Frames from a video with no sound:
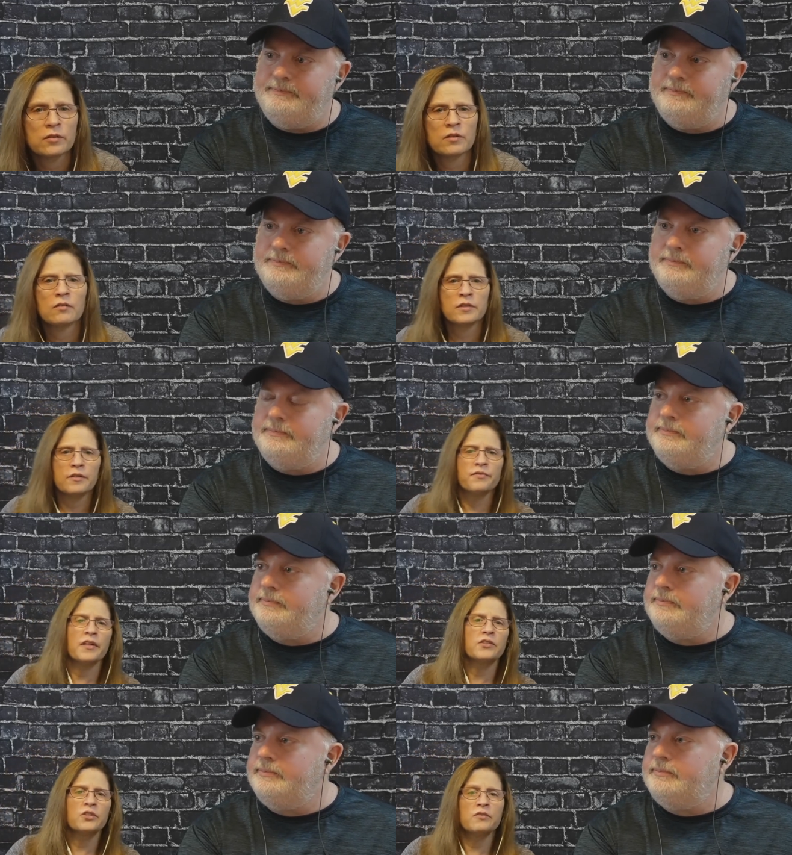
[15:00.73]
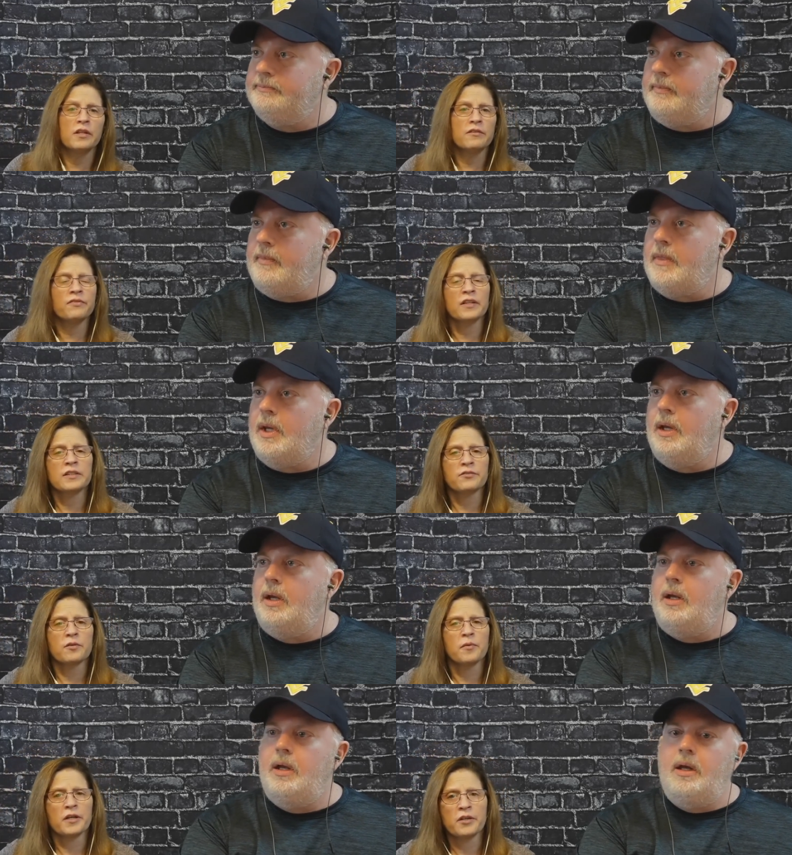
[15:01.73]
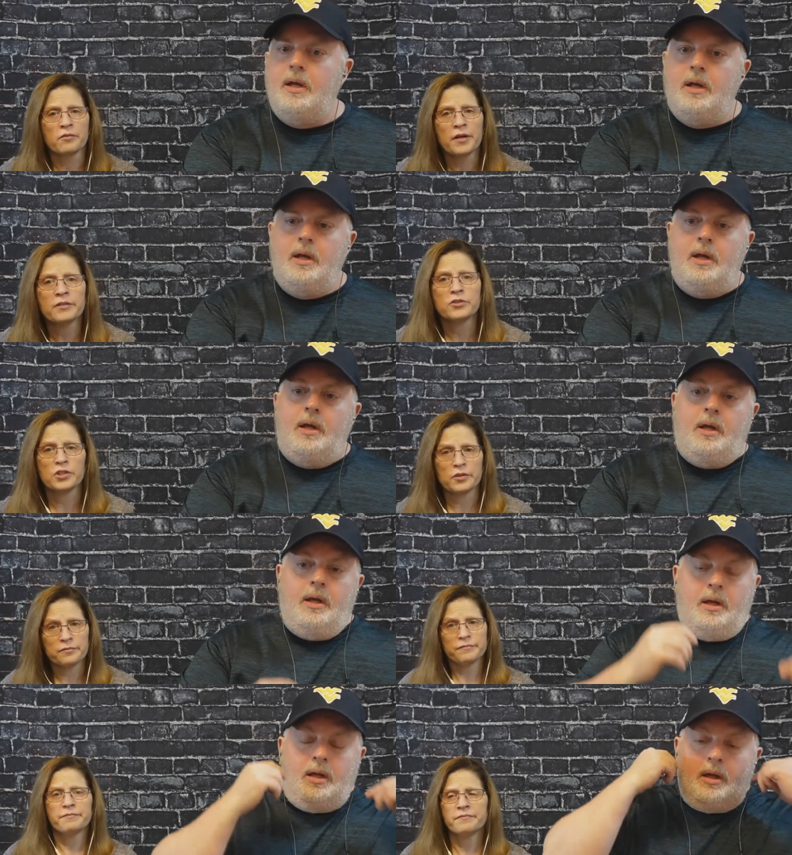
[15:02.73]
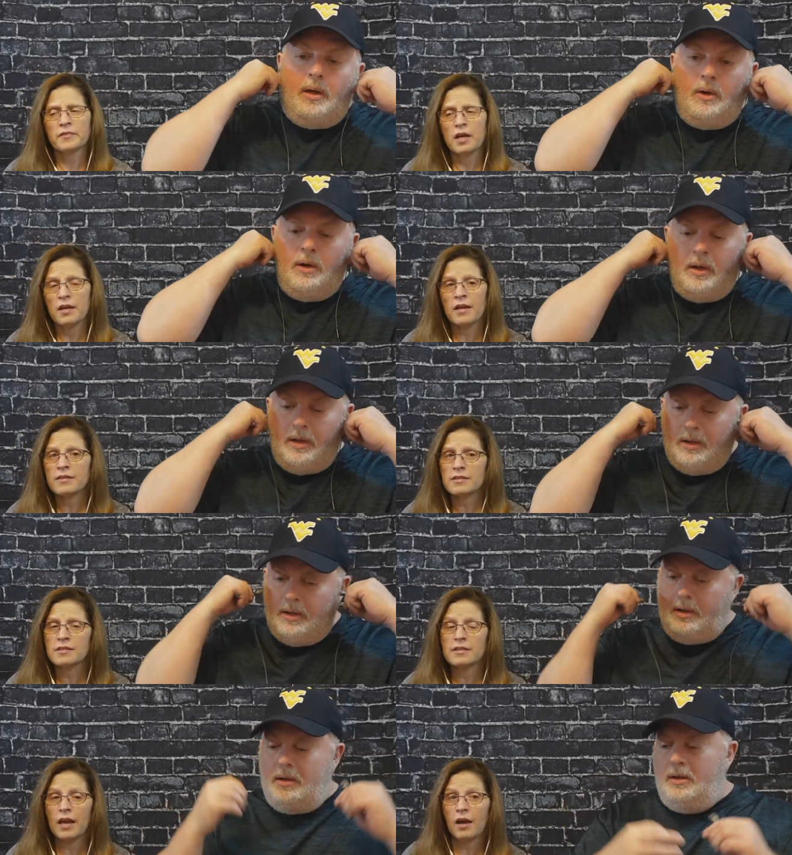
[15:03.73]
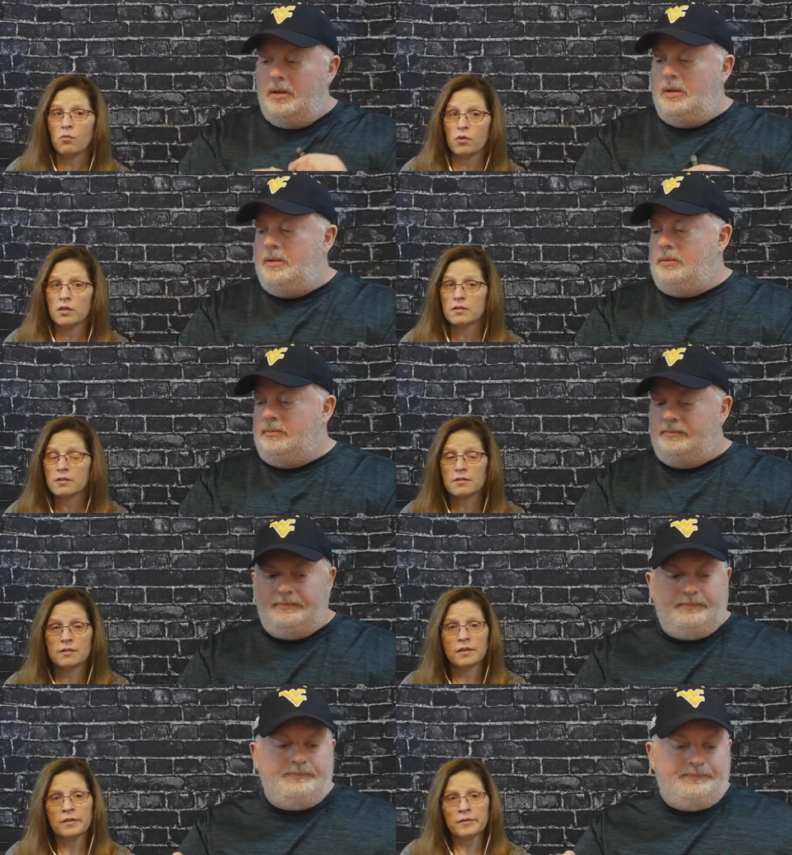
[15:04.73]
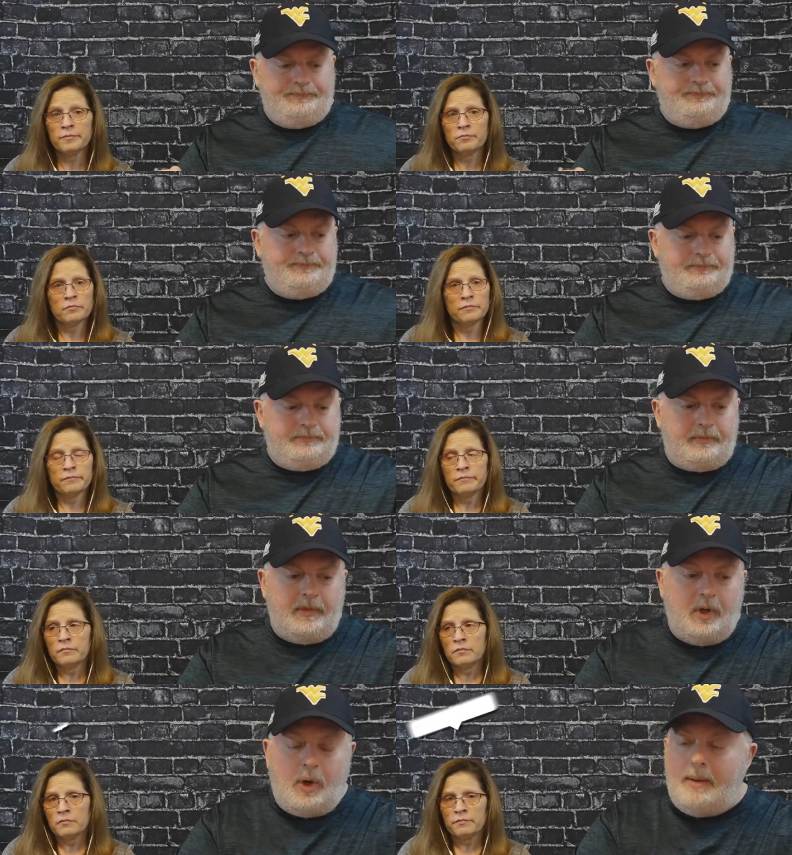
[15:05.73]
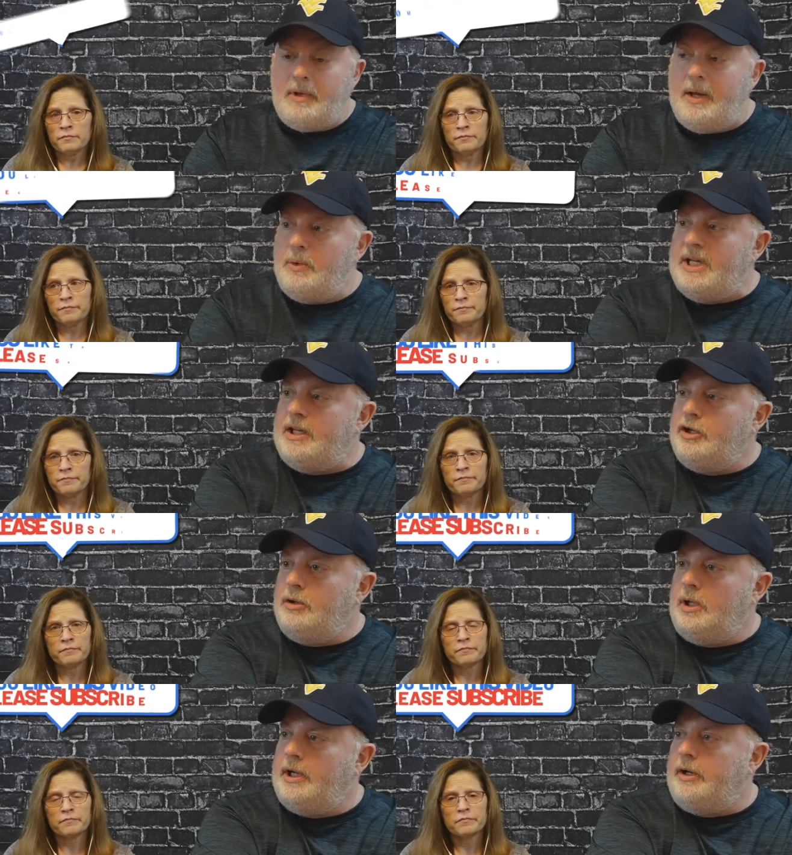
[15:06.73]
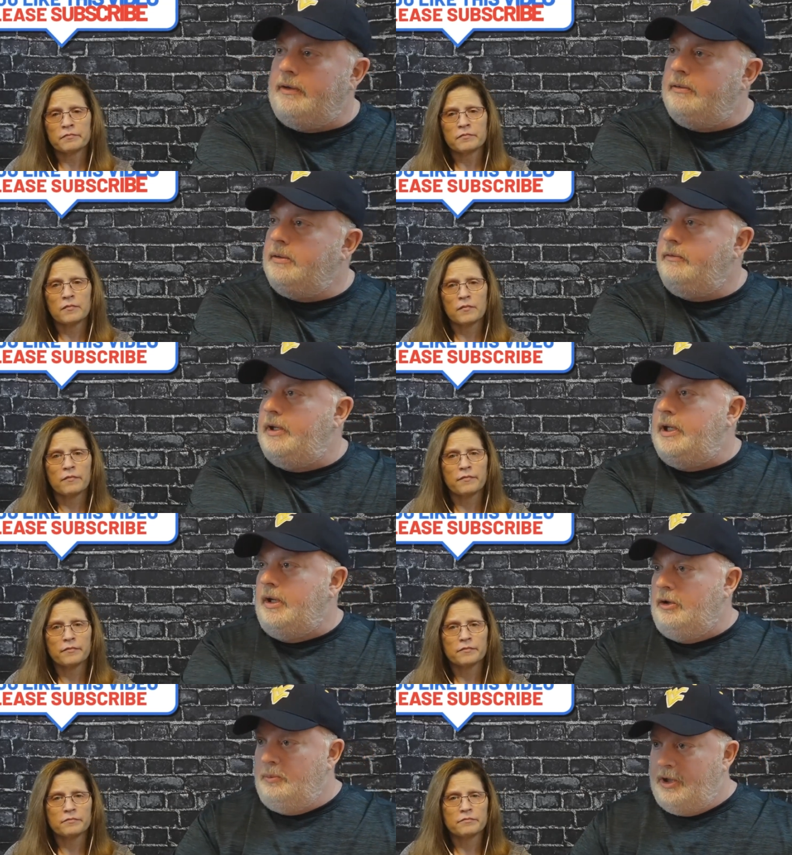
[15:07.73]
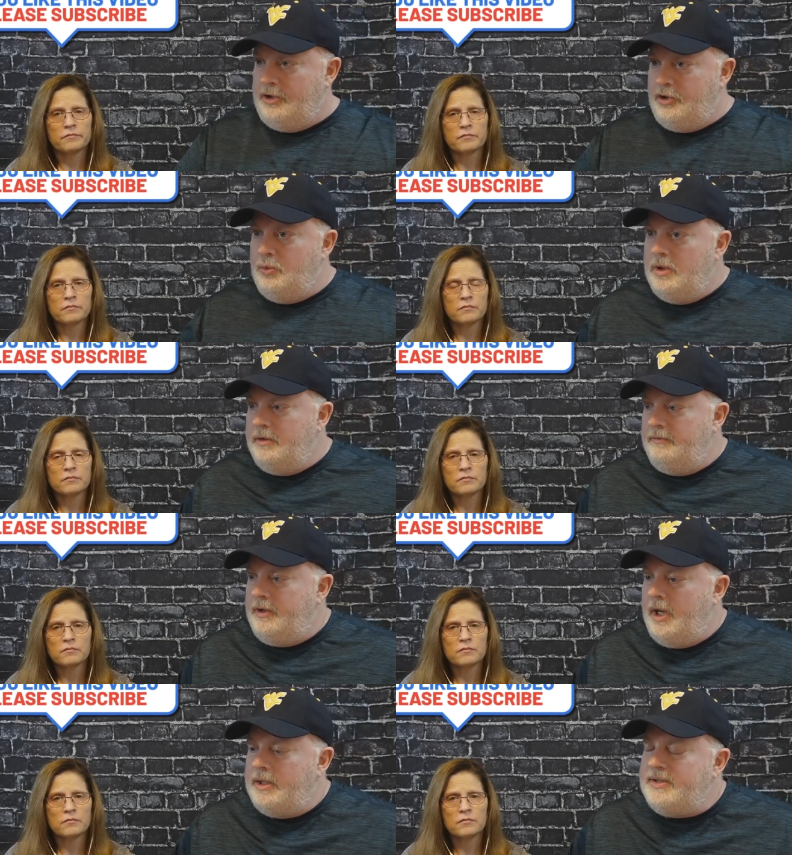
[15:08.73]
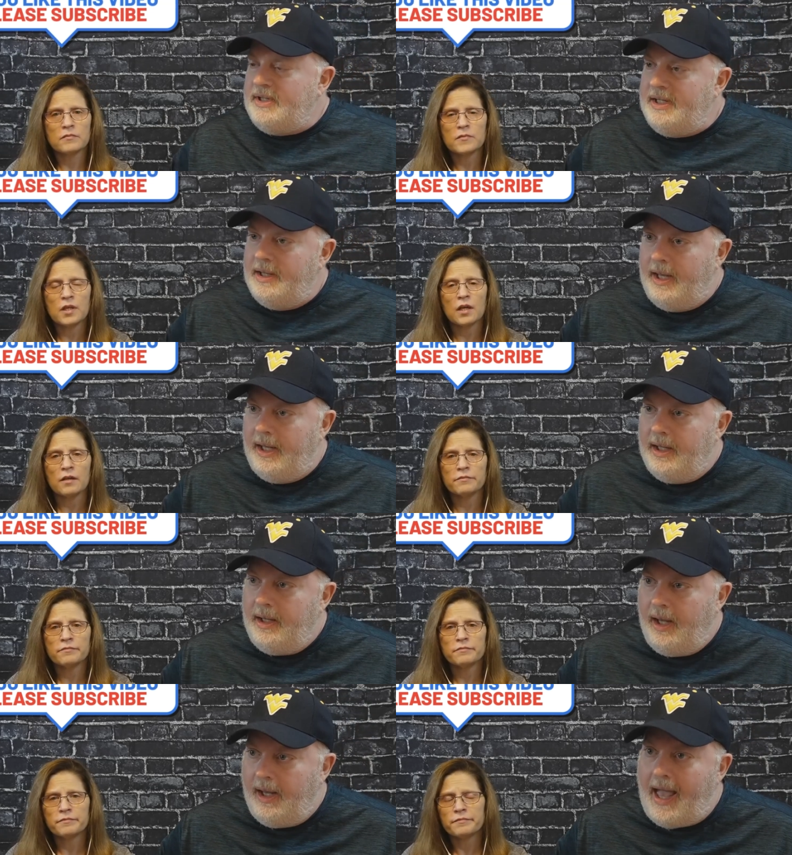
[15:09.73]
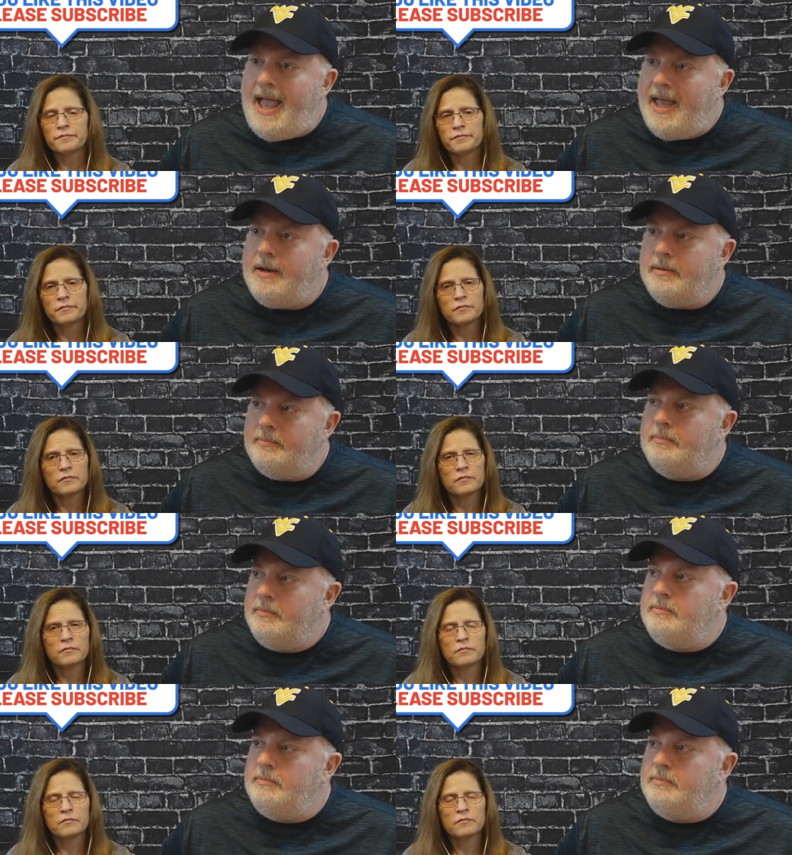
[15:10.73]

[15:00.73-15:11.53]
Speaker 1: don't only affect you, they affect everybody around you. That's, that was...
Speaker 2: Well, I'm glad we didn't do the lyric video because you wouldn't have got to see that. Uh, I had a